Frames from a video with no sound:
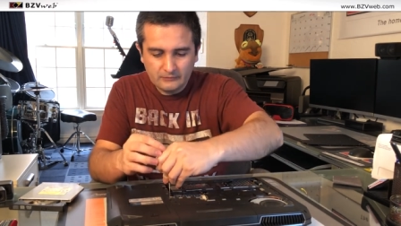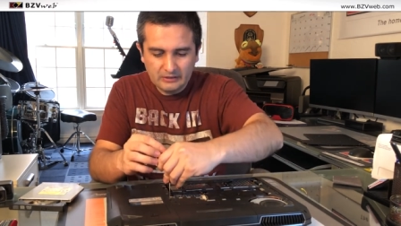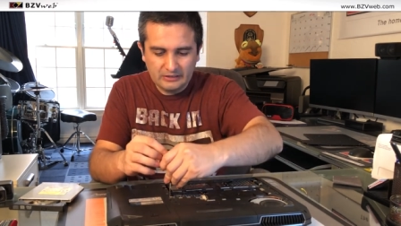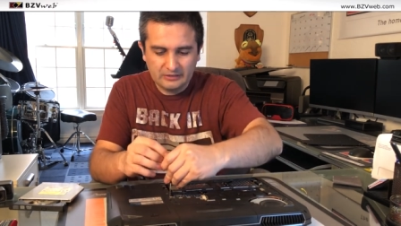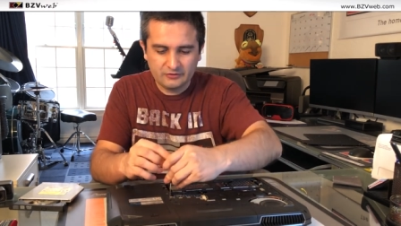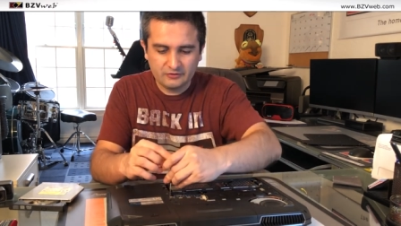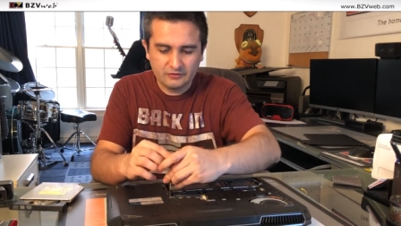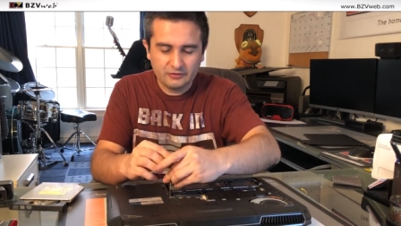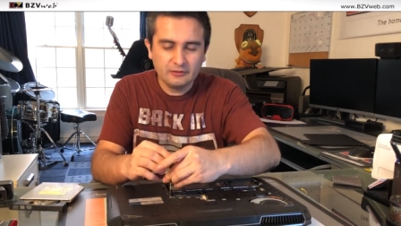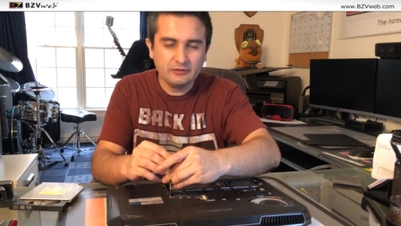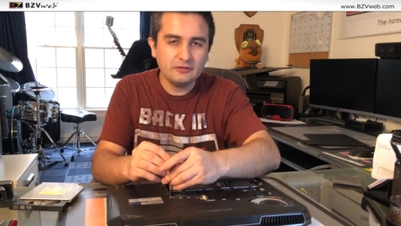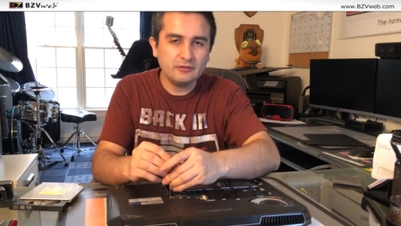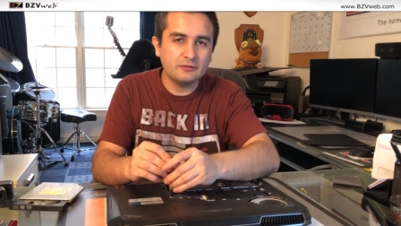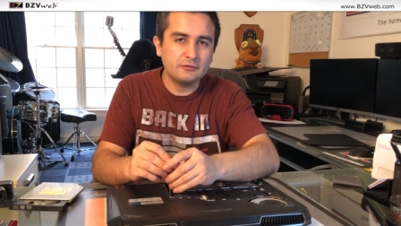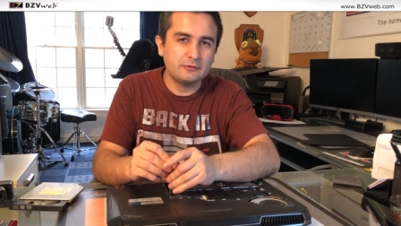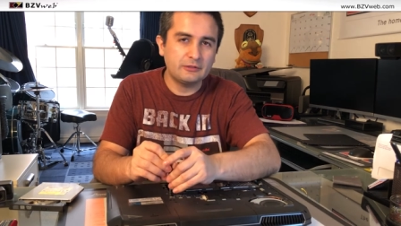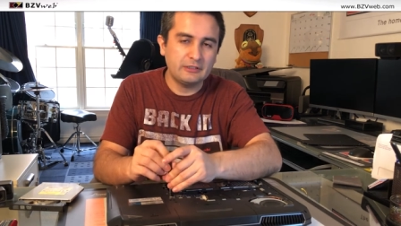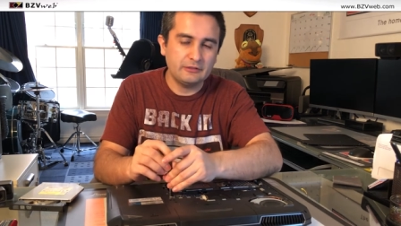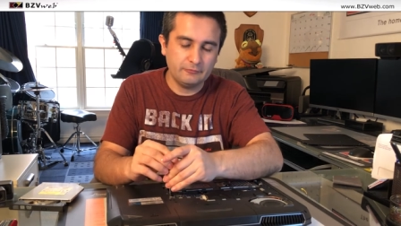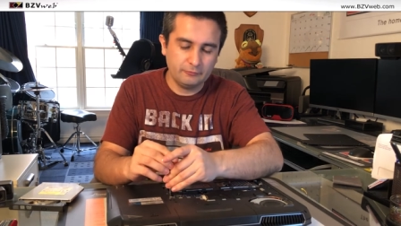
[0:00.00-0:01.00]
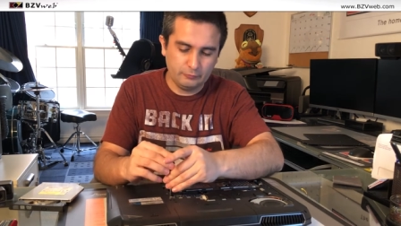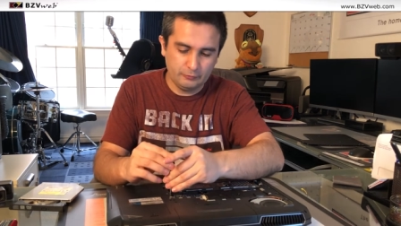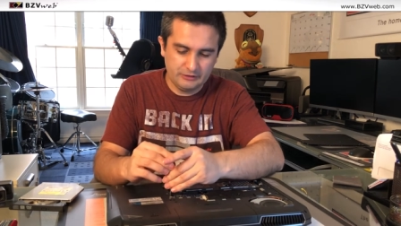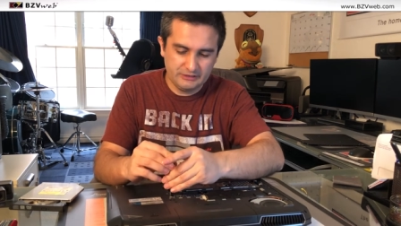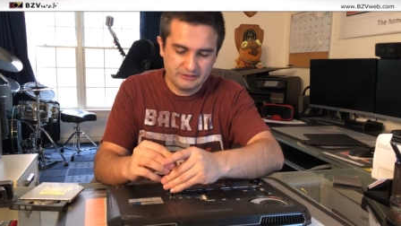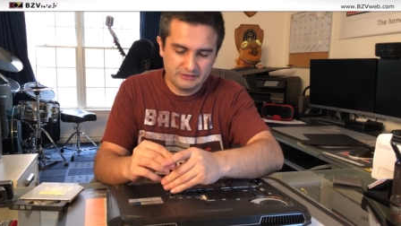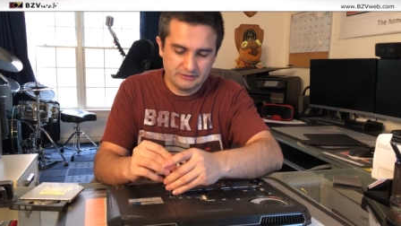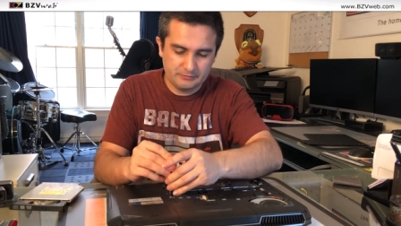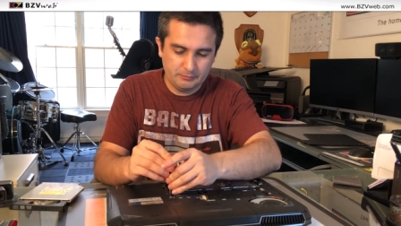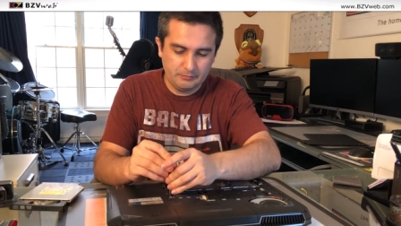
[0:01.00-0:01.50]
external drive,
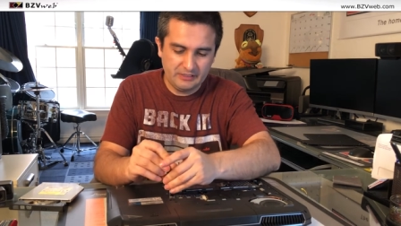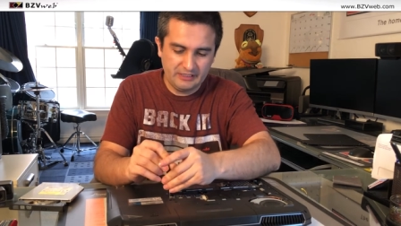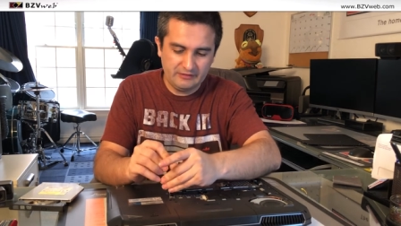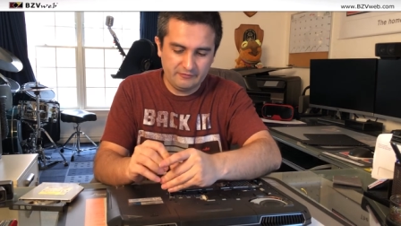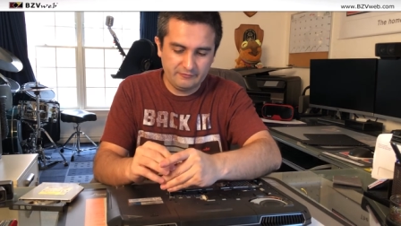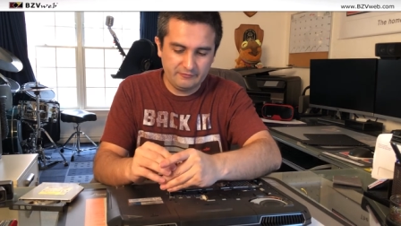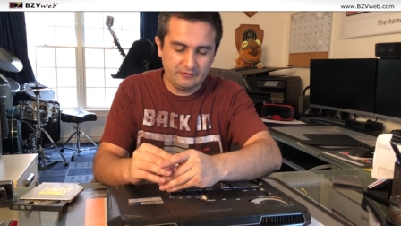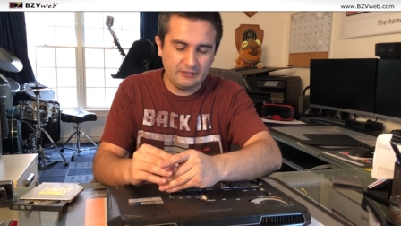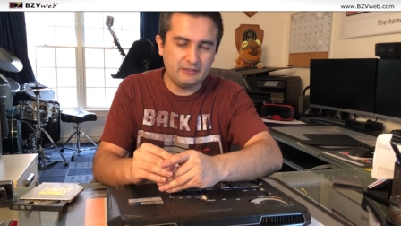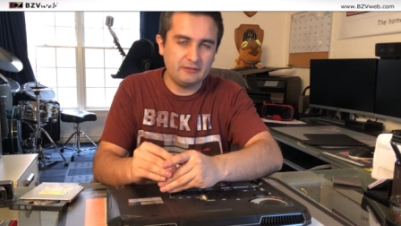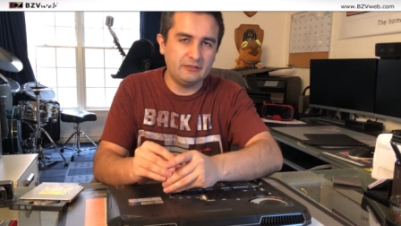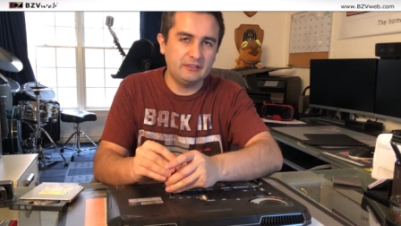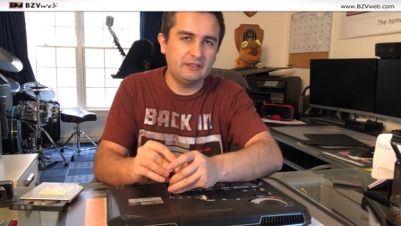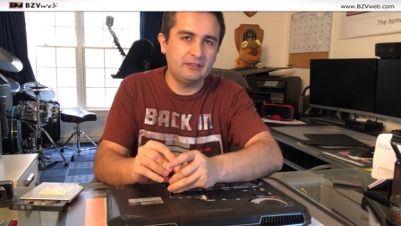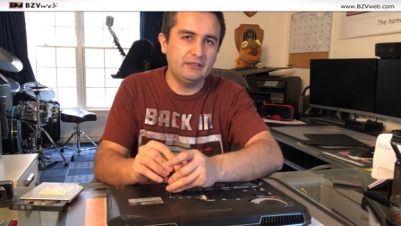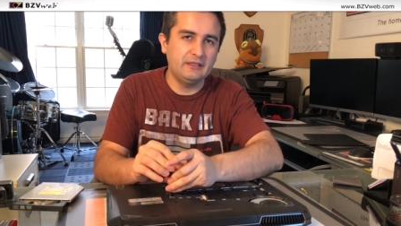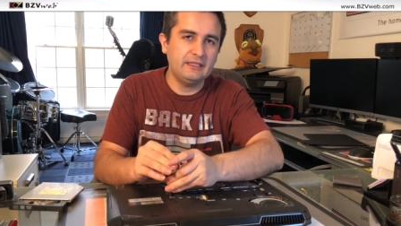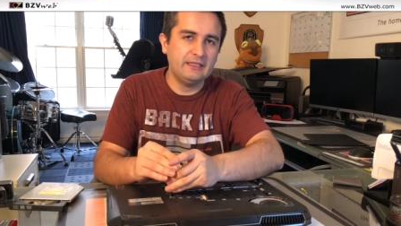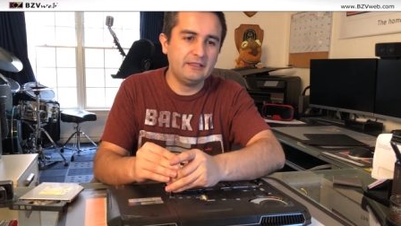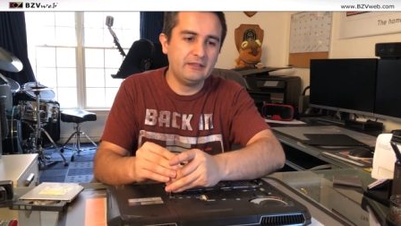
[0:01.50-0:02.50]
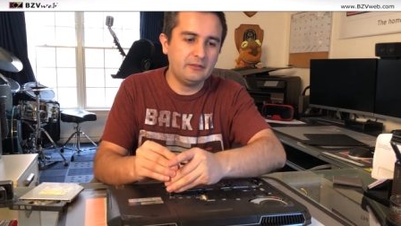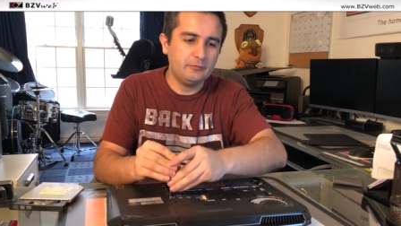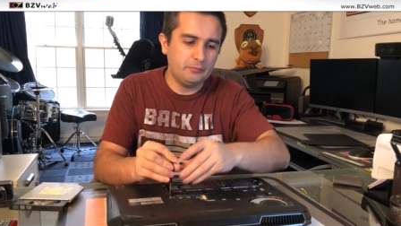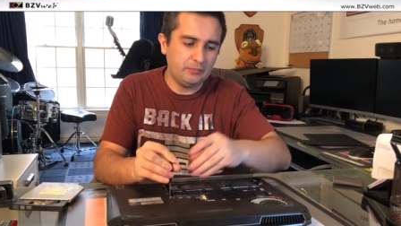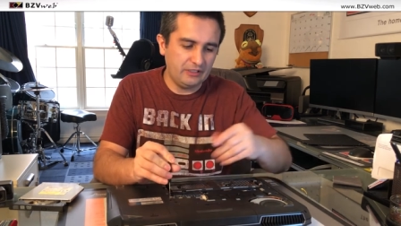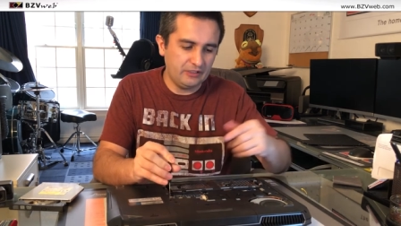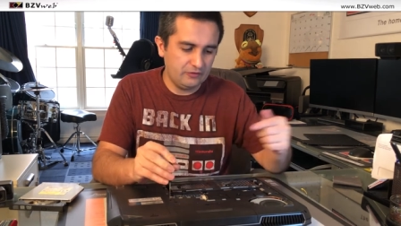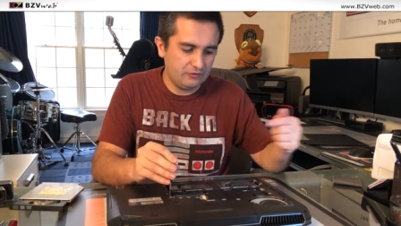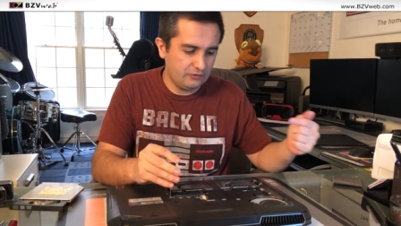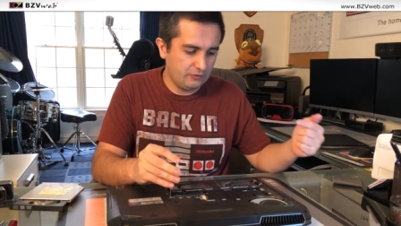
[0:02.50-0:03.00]
which may vary the letter
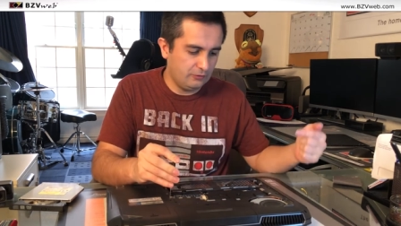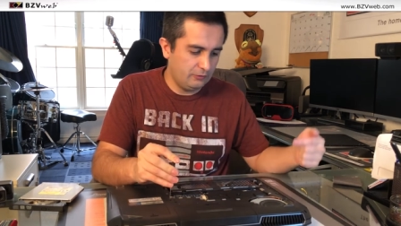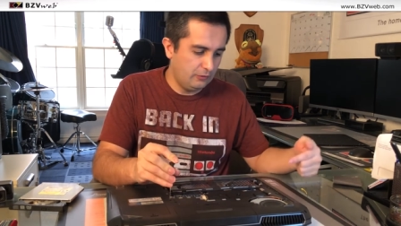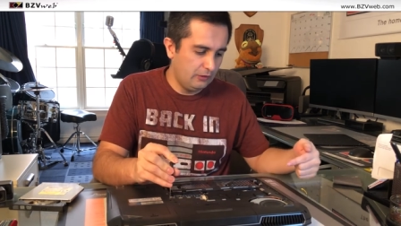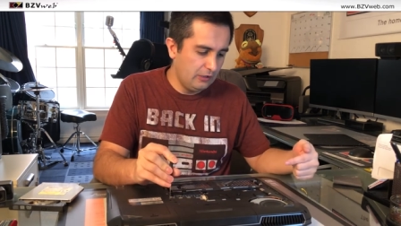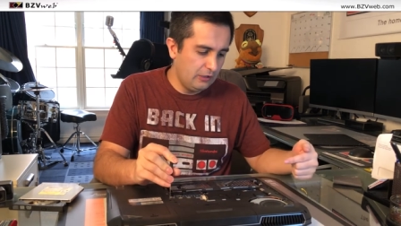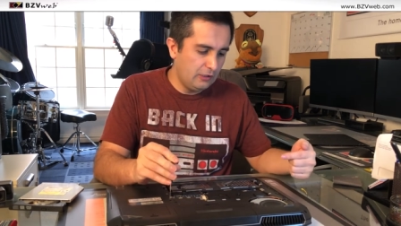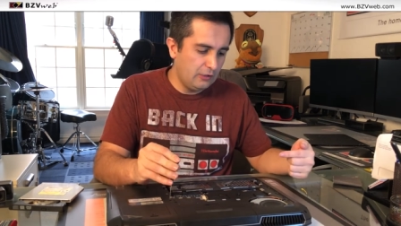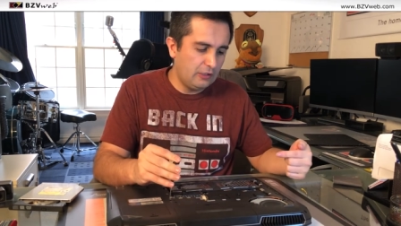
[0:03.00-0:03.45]
based on